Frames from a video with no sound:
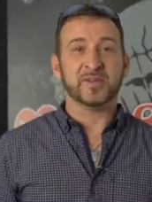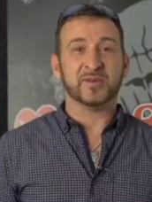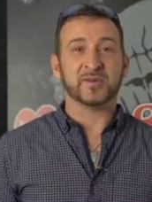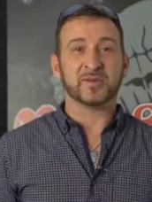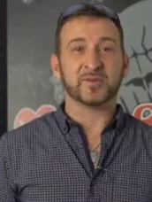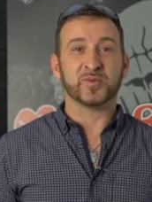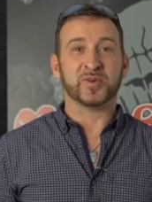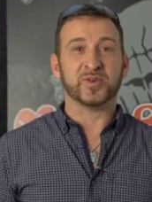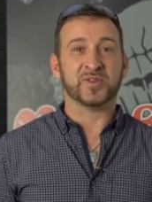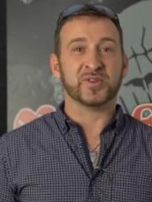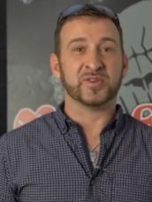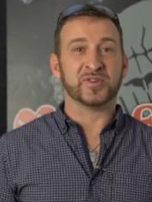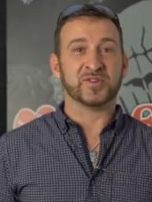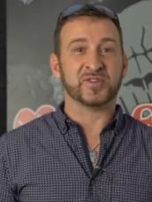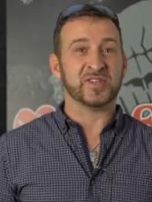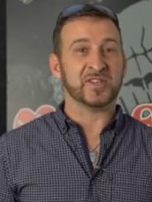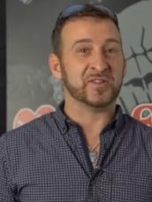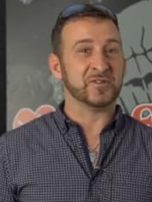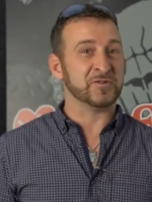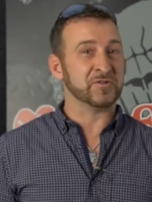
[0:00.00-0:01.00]
it was one of
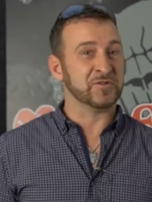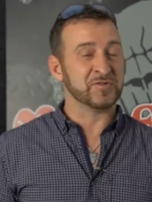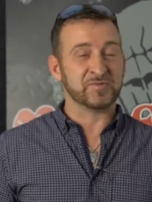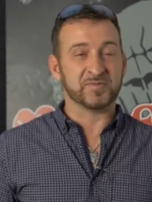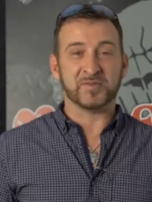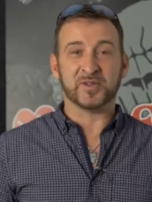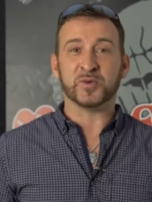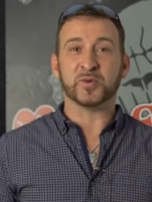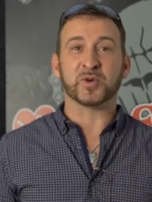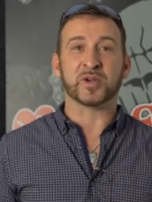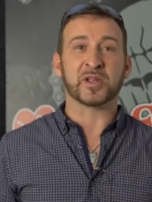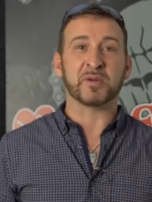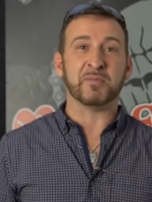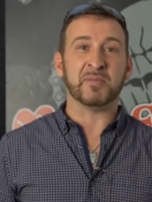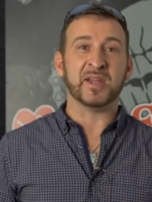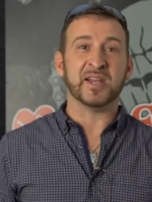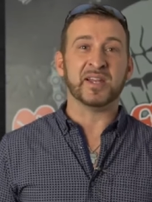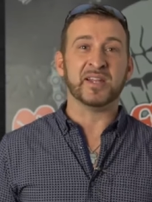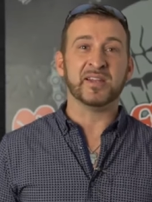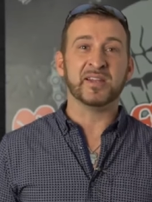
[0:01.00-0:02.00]
those deals, you were
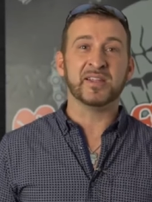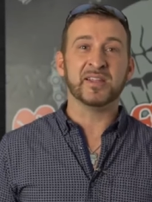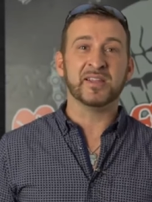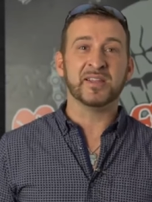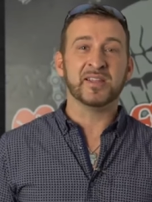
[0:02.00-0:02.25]
committed.